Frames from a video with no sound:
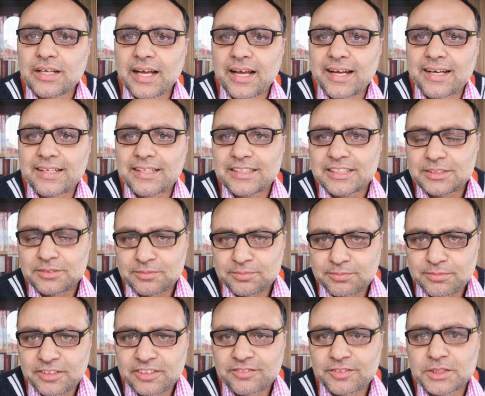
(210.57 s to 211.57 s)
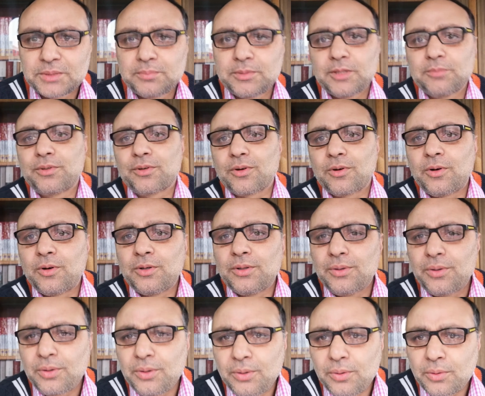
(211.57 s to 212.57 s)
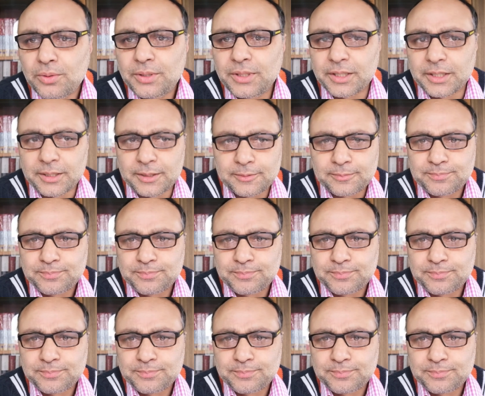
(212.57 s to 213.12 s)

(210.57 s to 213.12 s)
and his famous paper on denoting.